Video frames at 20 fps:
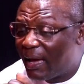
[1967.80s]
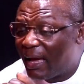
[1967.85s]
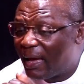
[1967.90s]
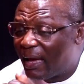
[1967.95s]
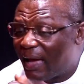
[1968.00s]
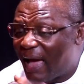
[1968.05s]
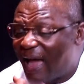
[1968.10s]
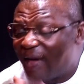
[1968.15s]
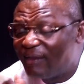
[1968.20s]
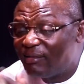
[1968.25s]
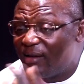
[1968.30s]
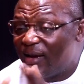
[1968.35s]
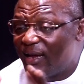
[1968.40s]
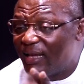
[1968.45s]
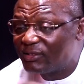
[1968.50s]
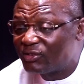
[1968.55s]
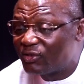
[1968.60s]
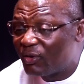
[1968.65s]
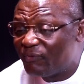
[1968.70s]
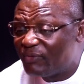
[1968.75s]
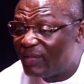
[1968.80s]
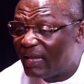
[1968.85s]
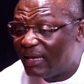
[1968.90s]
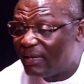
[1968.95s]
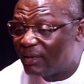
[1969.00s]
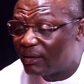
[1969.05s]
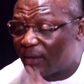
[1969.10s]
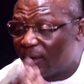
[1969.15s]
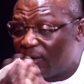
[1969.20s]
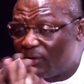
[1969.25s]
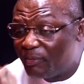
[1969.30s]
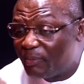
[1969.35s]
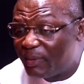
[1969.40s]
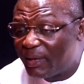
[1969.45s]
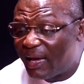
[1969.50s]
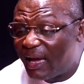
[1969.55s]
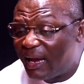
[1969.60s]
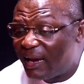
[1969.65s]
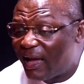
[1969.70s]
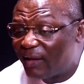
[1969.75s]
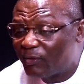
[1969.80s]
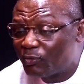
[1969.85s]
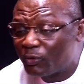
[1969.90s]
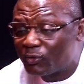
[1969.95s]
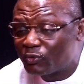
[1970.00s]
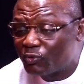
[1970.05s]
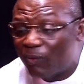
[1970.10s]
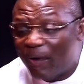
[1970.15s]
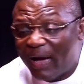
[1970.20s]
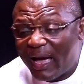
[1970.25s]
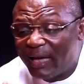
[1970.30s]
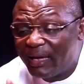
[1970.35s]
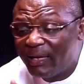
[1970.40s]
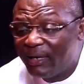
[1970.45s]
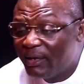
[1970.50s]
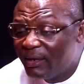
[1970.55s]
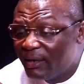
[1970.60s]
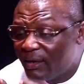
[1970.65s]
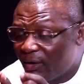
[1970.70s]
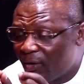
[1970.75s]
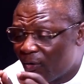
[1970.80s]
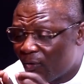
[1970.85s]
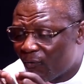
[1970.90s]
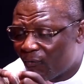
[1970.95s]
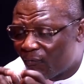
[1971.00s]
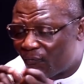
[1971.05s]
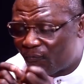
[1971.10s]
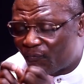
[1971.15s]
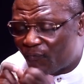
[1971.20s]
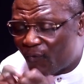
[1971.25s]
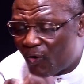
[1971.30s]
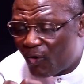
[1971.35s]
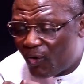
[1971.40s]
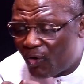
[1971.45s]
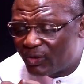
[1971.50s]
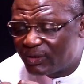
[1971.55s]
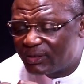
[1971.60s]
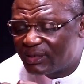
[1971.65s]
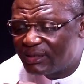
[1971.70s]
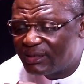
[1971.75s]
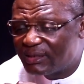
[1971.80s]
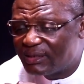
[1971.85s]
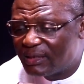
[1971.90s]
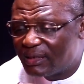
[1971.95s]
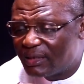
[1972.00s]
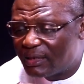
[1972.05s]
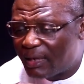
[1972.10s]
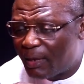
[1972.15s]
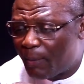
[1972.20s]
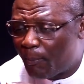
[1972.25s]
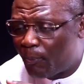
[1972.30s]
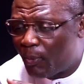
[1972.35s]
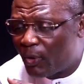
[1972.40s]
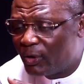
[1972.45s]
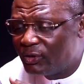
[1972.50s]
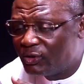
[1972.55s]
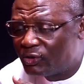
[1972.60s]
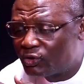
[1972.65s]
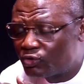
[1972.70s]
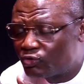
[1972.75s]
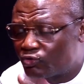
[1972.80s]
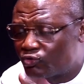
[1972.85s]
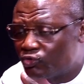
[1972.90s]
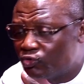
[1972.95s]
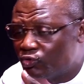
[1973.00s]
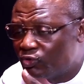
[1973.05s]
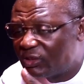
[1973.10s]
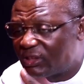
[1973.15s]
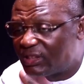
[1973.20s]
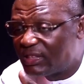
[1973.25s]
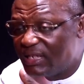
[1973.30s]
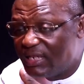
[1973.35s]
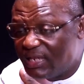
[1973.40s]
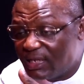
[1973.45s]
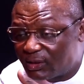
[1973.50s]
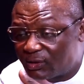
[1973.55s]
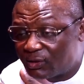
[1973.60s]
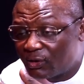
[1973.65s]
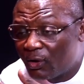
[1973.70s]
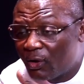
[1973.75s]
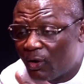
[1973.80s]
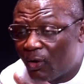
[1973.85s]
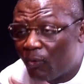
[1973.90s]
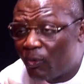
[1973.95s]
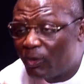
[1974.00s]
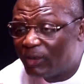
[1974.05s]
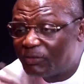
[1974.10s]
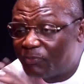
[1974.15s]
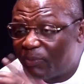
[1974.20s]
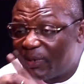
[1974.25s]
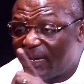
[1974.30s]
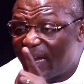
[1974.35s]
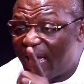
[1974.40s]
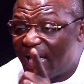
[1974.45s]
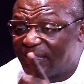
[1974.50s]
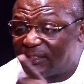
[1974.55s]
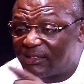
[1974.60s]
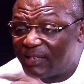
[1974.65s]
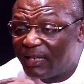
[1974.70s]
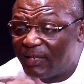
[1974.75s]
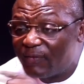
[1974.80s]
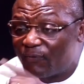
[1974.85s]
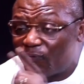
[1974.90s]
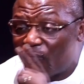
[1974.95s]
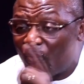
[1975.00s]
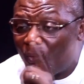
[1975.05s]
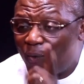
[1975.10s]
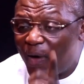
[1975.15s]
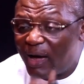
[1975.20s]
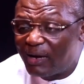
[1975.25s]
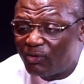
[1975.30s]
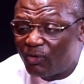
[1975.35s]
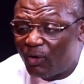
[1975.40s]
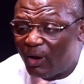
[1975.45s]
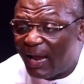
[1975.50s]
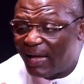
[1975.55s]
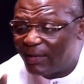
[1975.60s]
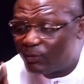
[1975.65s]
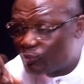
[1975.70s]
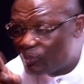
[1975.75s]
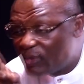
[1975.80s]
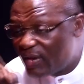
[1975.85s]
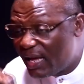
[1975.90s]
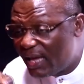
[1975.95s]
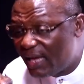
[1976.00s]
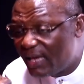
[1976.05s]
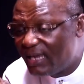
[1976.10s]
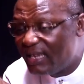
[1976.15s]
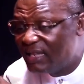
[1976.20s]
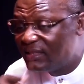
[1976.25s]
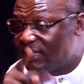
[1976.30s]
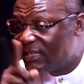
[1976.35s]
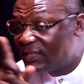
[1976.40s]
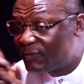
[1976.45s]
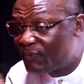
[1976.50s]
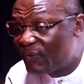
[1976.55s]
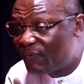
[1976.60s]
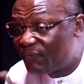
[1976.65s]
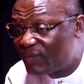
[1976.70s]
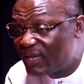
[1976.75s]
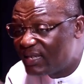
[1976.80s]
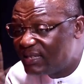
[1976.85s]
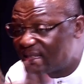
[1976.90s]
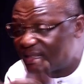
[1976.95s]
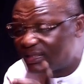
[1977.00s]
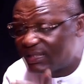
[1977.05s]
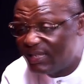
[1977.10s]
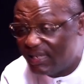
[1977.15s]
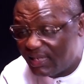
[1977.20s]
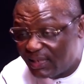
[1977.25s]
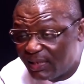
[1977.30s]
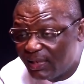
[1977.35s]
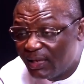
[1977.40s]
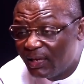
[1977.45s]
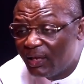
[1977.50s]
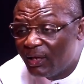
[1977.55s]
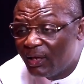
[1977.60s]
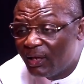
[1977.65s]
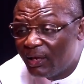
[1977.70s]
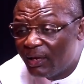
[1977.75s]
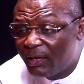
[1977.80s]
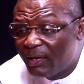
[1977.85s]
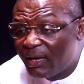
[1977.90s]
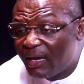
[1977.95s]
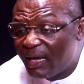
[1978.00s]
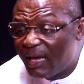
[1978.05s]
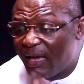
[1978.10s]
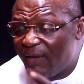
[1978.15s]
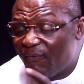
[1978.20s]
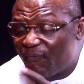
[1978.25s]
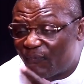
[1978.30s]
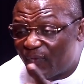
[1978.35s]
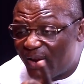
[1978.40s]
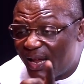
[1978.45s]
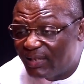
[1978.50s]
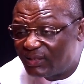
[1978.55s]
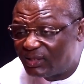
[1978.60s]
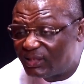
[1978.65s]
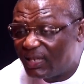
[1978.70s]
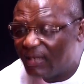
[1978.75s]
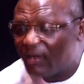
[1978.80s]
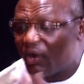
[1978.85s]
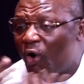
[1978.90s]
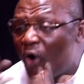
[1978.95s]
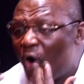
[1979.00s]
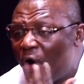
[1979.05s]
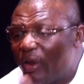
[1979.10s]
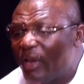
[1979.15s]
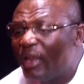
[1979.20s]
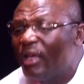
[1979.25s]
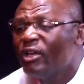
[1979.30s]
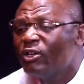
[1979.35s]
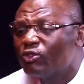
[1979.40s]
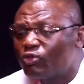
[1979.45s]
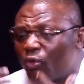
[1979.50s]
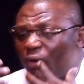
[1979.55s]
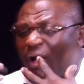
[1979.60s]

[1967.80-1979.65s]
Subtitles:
handlers of the economy, and that was why 4.2 cedis was being exchanged for $1. Today it is 15 cedis. Right, we could go around in circles, but